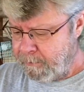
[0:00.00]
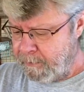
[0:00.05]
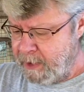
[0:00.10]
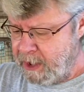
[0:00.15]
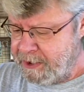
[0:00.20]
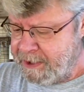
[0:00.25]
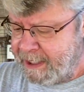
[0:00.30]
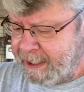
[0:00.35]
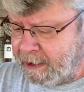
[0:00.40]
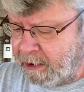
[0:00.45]

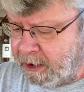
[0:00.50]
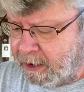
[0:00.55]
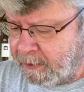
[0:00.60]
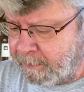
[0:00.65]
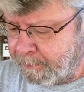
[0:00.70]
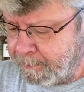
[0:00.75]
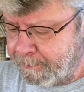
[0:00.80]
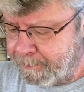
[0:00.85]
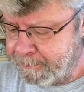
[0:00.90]
Let's take a look.